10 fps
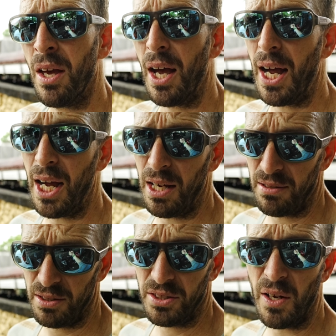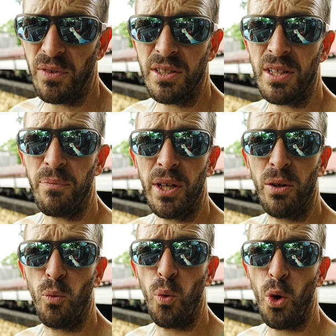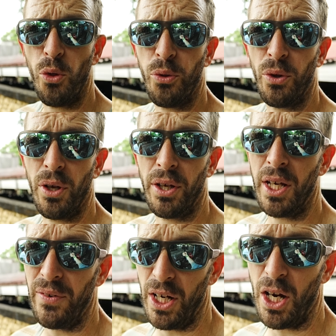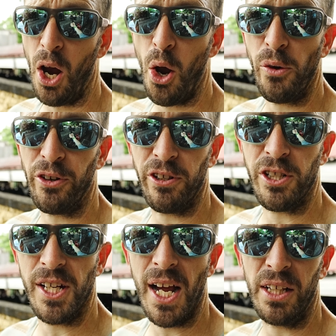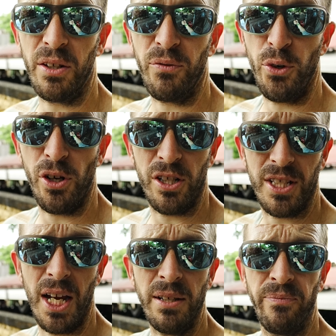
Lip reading: definitely something worth giving a go if you're into Italian food, I'd say.